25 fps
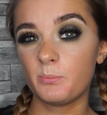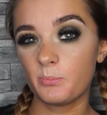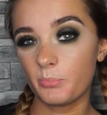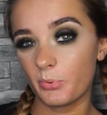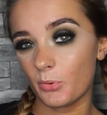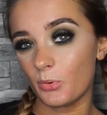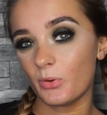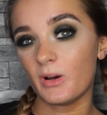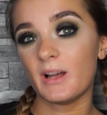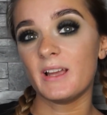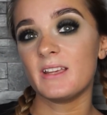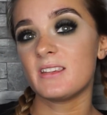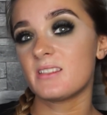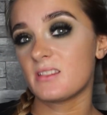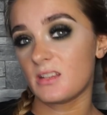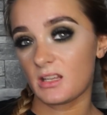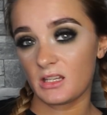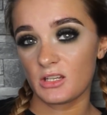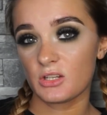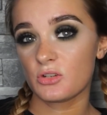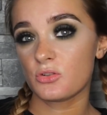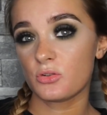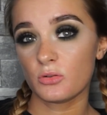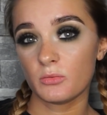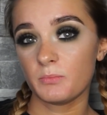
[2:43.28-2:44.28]
but I
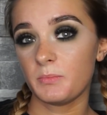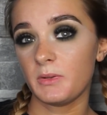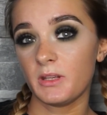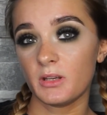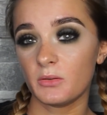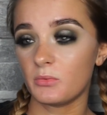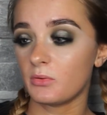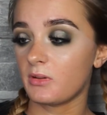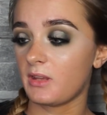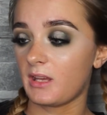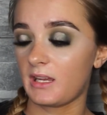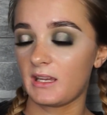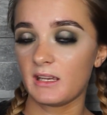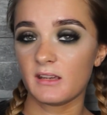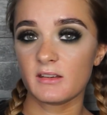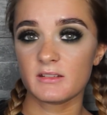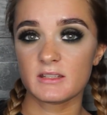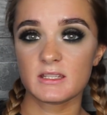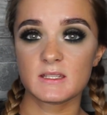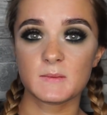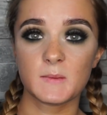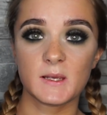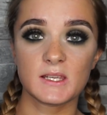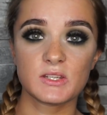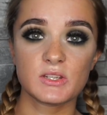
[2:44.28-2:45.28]
say it should be okay
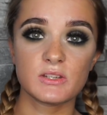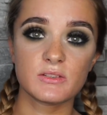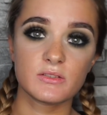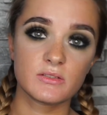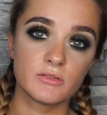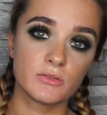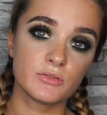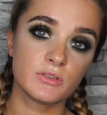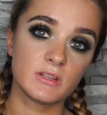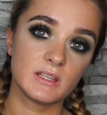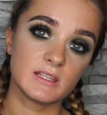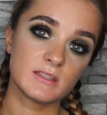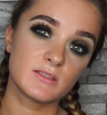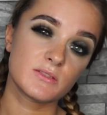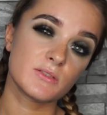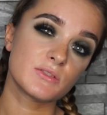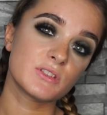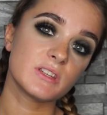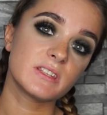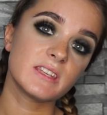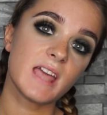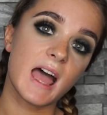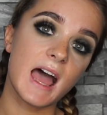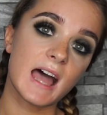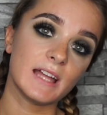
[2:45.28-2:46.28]
because especially it's
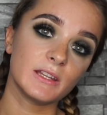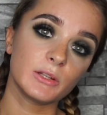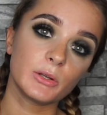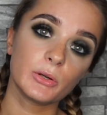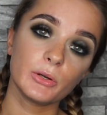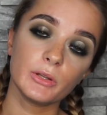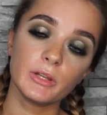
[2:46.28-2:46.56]
such a tan